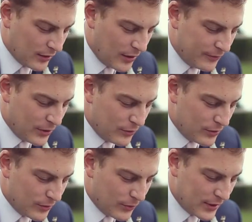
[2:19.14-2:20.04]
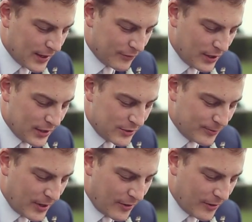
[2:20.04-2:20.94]
I love you with every inch of
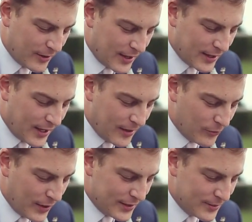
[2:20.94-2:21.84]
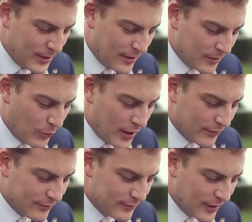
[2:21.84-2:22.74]
my heart and I can't wait to be your wife,
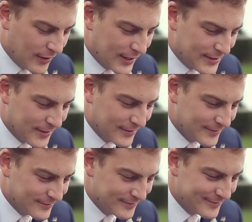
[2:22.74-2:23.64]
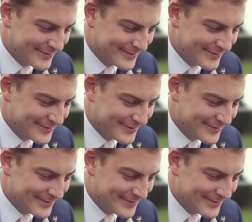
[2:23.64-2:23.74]
Alexa.